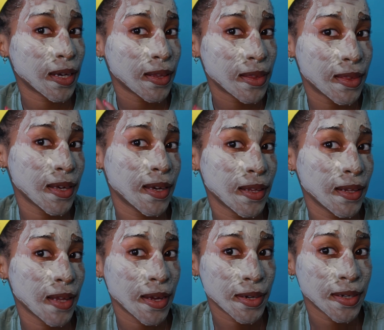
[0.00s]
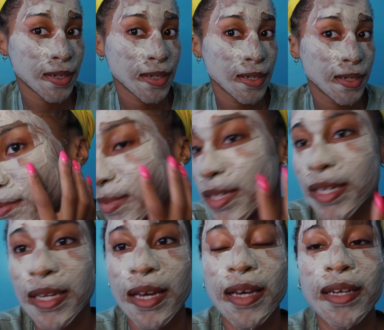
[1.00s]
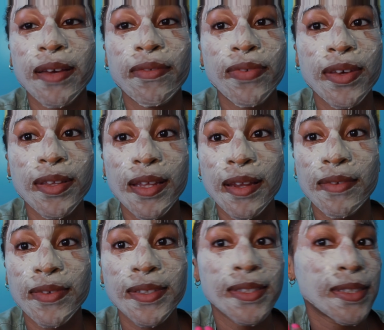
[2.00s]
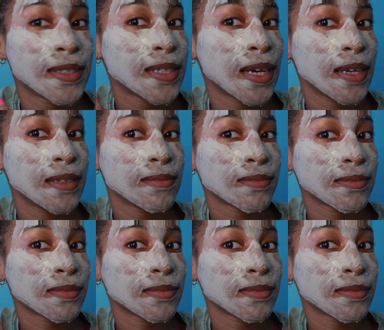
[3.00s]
a thick layer, but I can feel that it feels tight.